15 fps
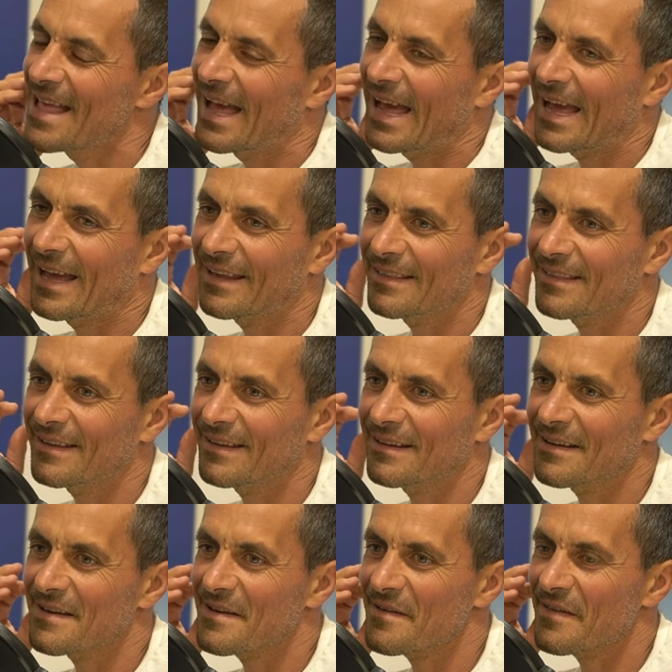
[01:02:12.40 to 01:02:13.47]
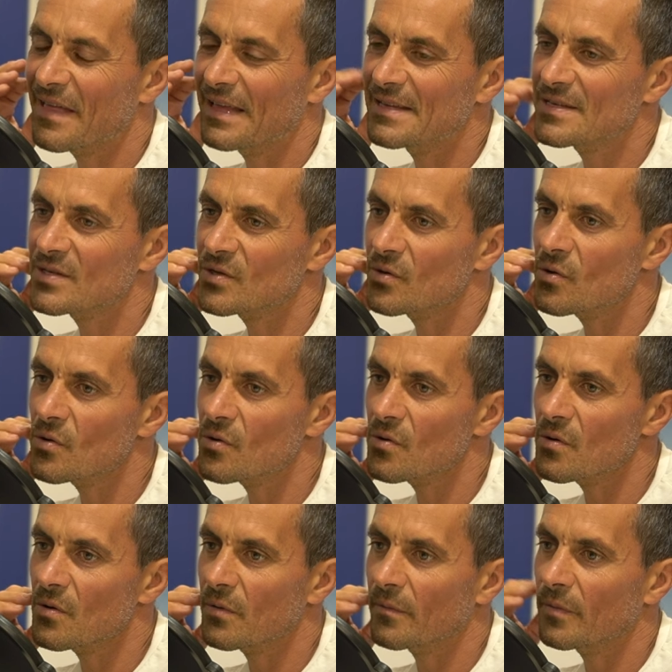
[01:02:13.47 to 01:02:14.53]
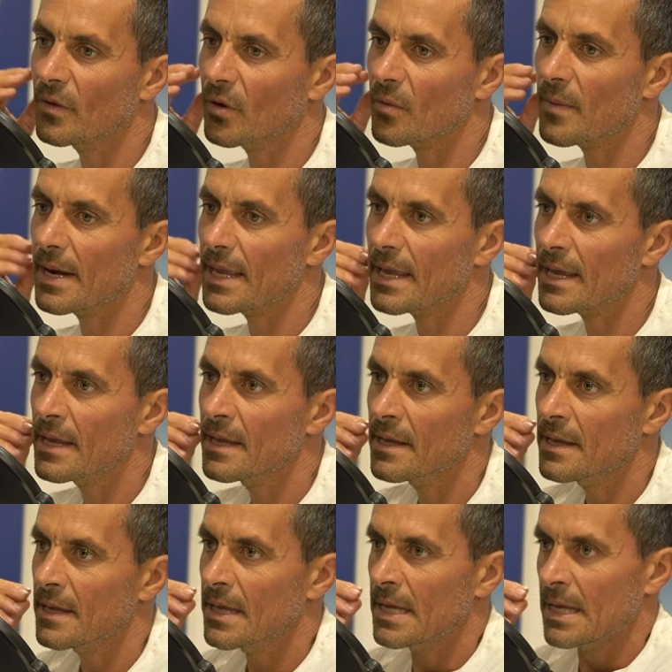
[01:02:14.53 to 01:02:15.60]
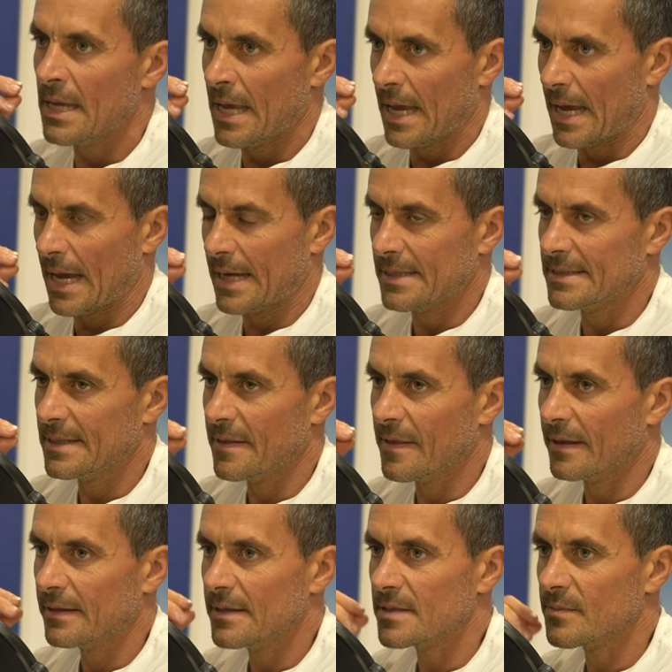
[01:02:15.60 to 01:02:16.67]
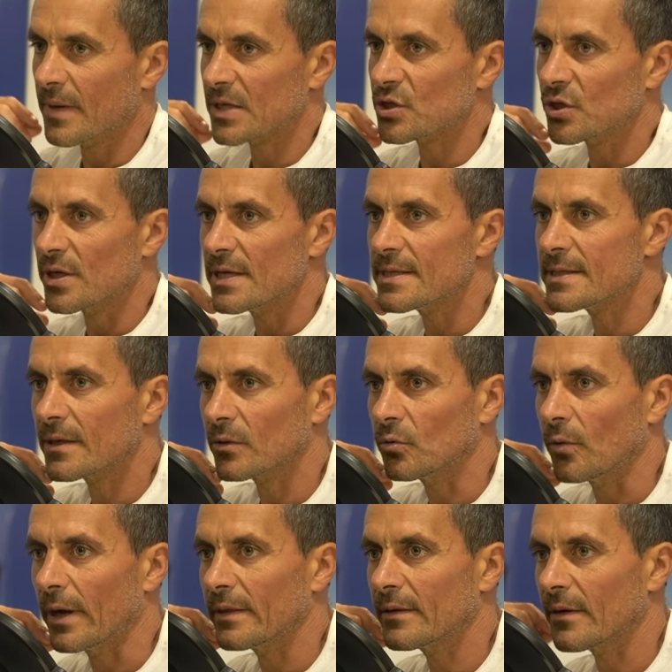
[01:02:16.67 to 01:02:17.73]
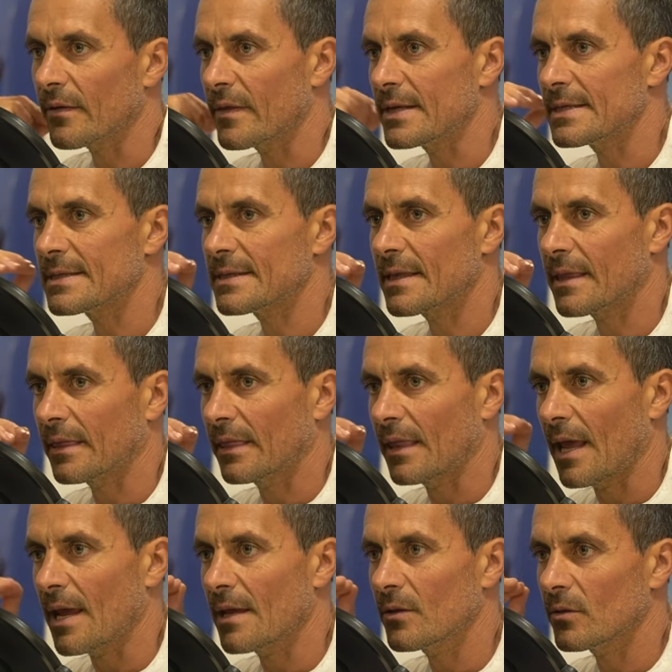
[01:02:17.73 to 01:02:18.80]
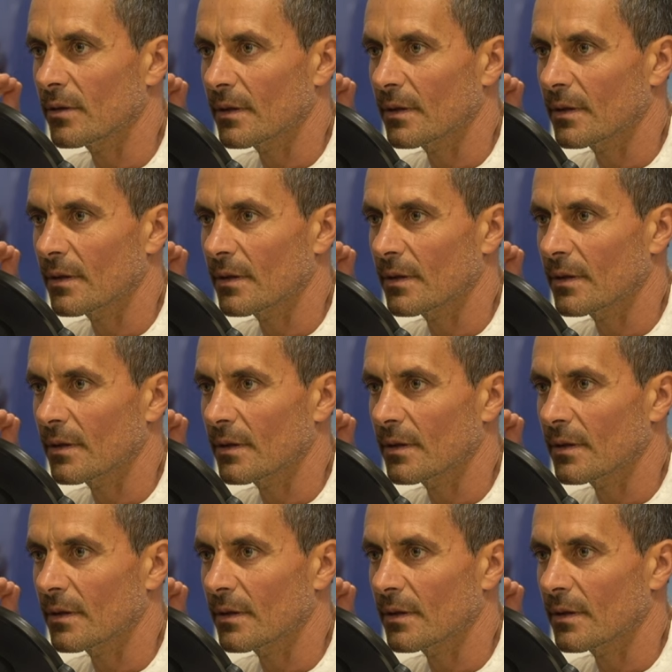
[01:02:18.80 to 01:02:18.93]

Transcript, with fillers: And uh, and so normally, I see that it's much easier to enter this state